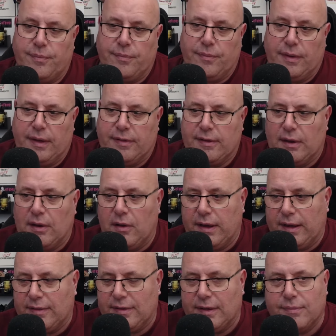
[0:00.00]
It's a lot
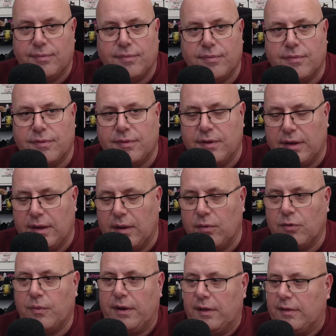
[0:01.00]
easier to
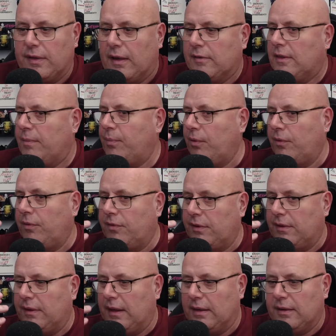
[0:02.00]
use when it's actually
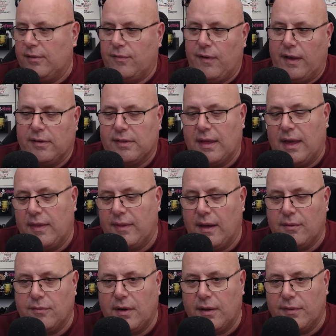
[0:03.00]
pointing at your face like
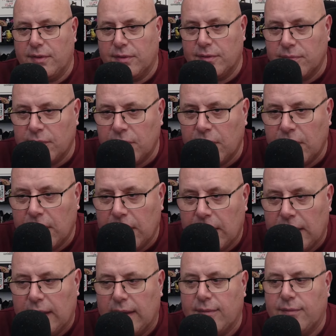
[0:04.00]
that rather than
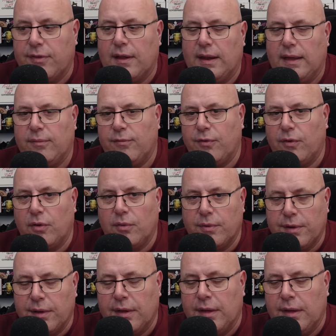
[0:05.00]
having to lean
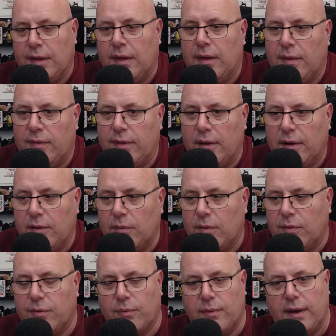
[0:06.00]
forward. The only
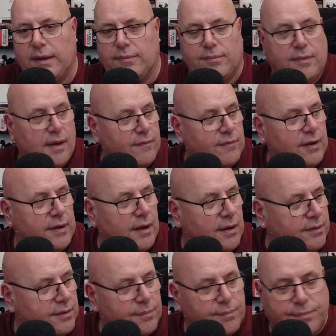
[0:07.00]
other way, I've got it
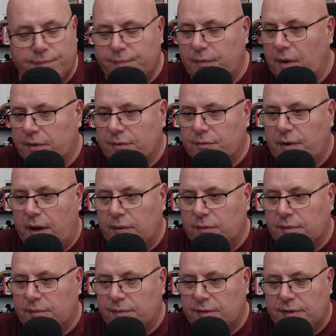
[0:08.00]
on a
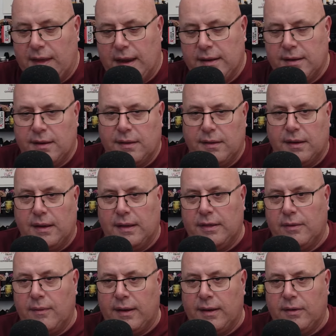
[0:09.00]
Rode stand,
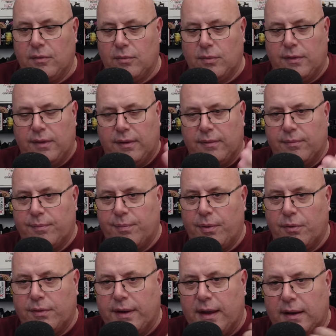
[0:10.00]
and you end up with it
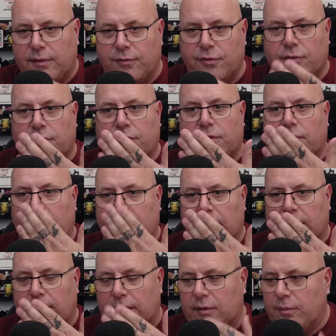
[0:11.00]
pulled down in front of you
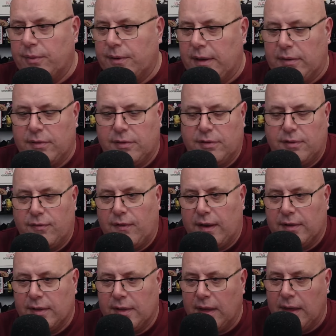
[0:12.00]
and then up against your
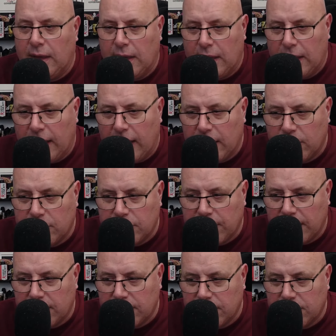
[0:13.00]
face. I always
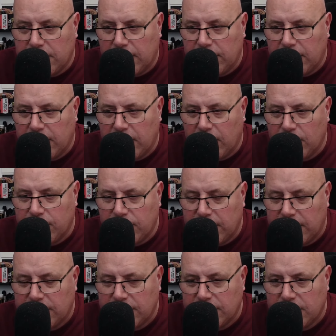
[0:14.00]
tend to go for
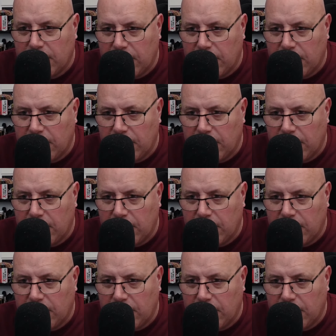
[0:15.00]
this